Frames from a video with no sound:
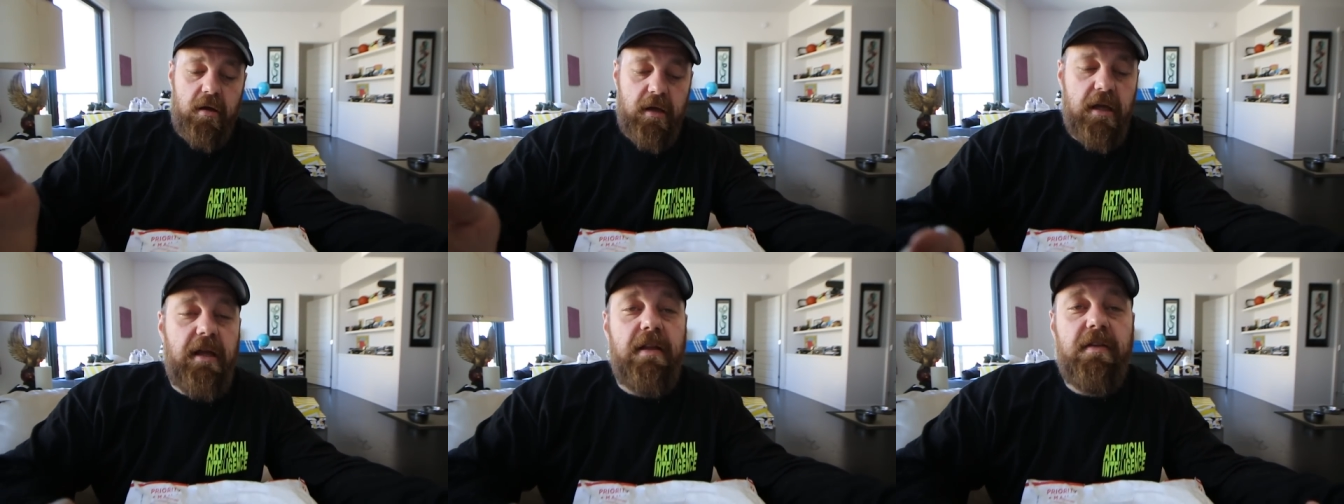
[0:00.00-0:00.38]

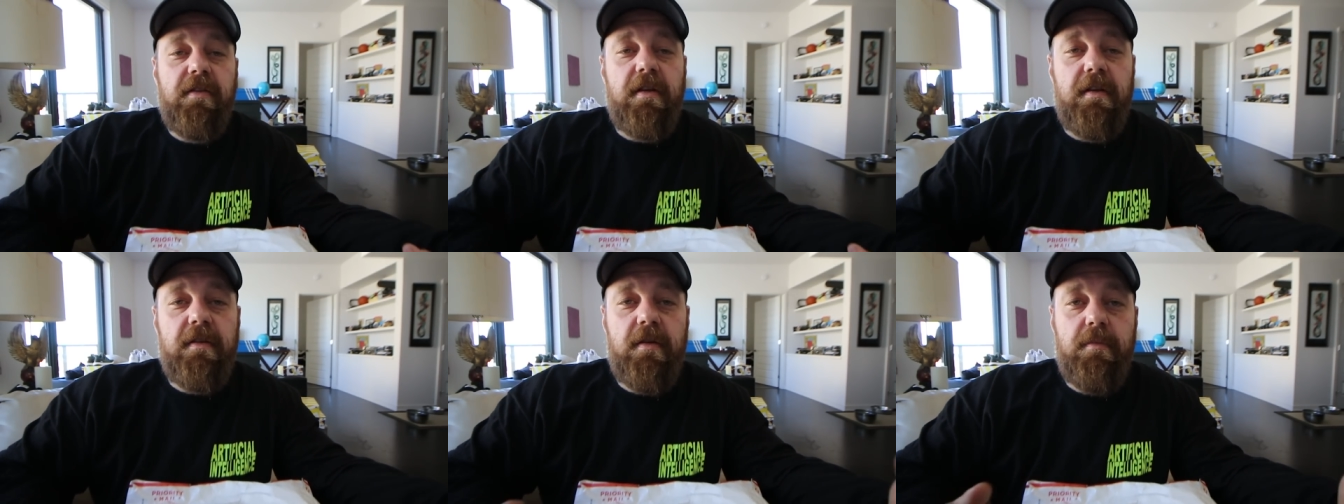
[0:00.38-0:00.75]

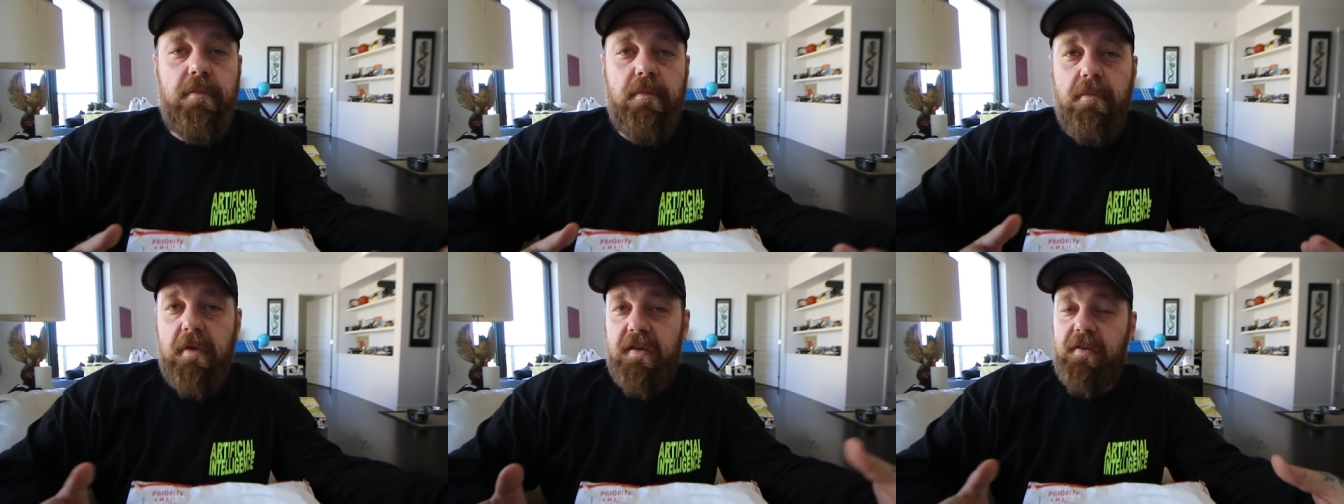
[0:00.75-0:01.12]
is, is, a,
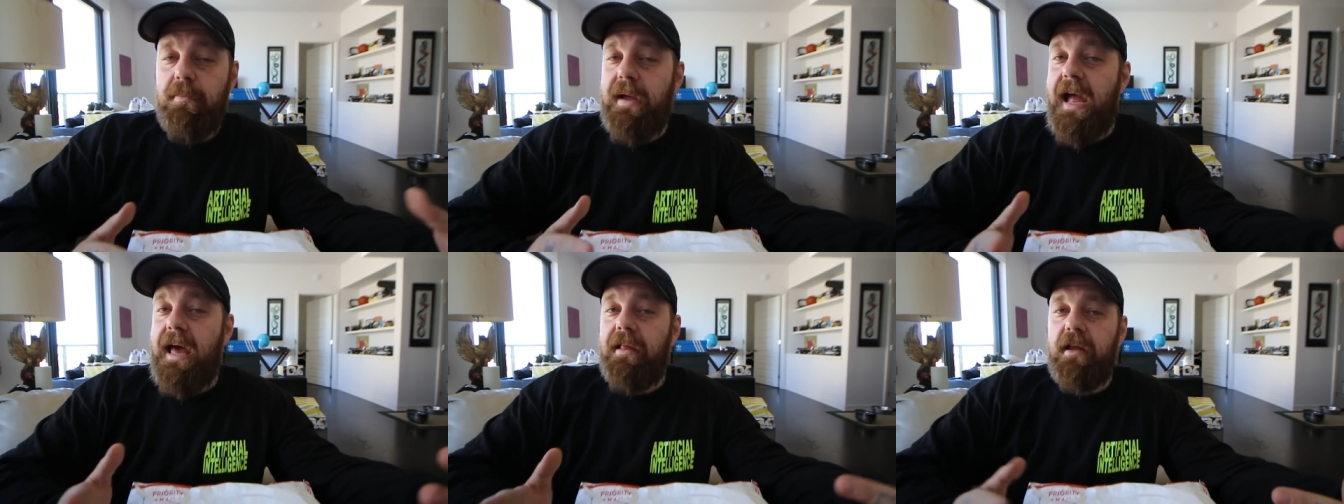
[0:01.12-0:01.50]
is a
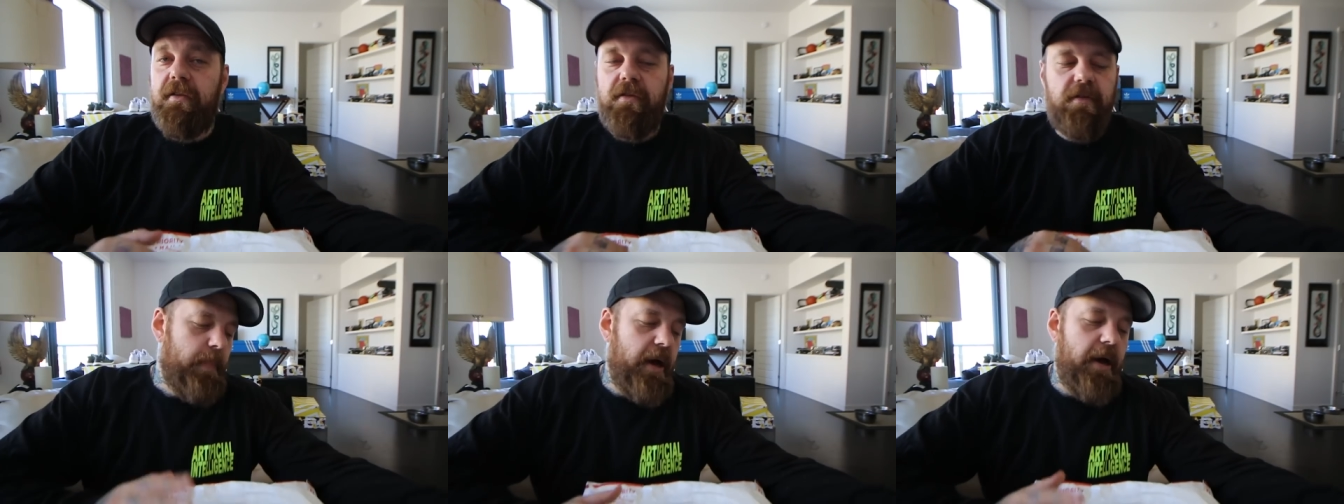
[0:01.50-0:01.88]

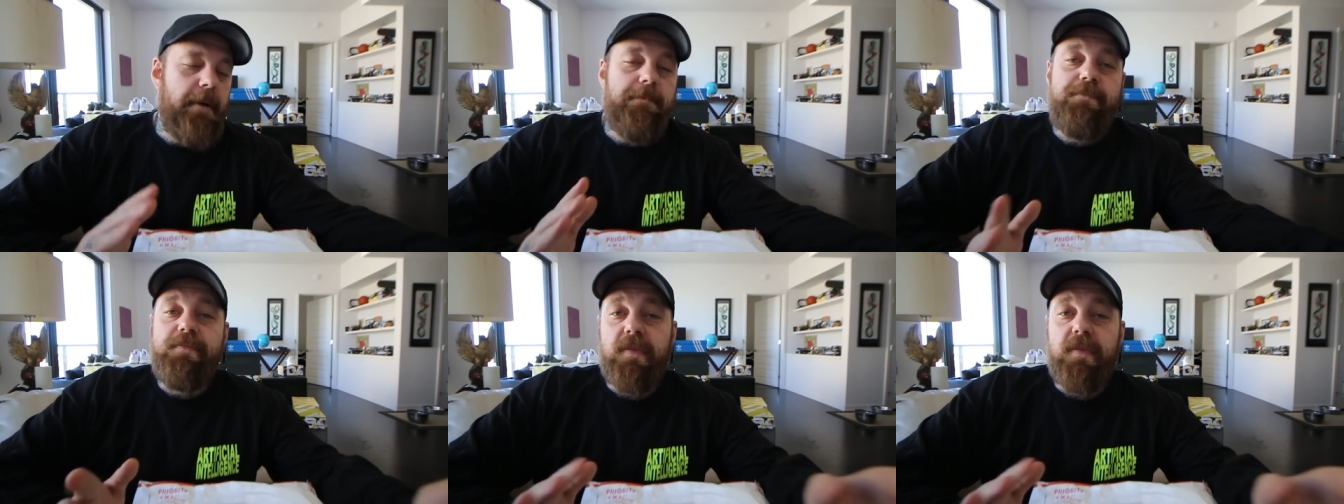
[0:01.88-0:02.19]
balance. But